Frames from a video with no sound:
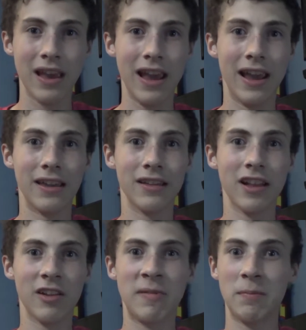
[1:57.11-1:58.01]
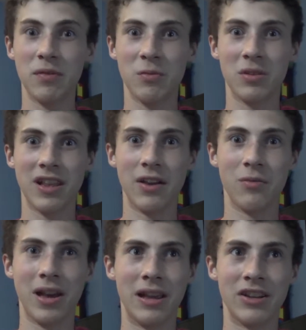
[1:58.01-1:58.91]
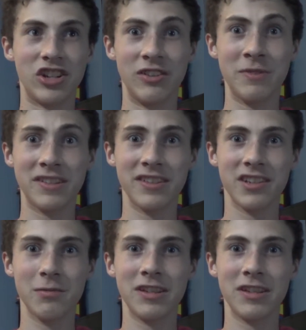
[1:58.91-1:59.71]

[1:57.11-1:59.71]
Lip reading: And a lot of people were like, wait, achievement system?